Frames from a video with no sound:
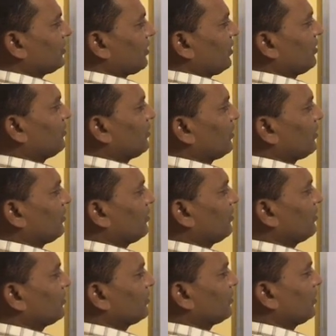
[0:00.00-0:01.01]
column and row,
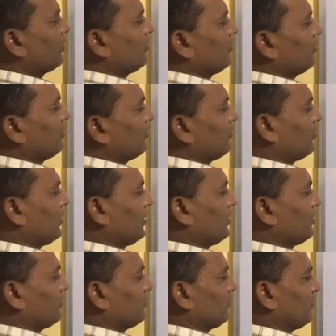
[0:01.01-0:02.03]
0
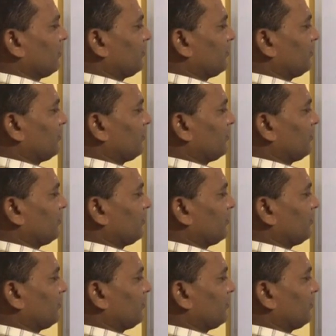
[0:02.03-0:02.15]
minus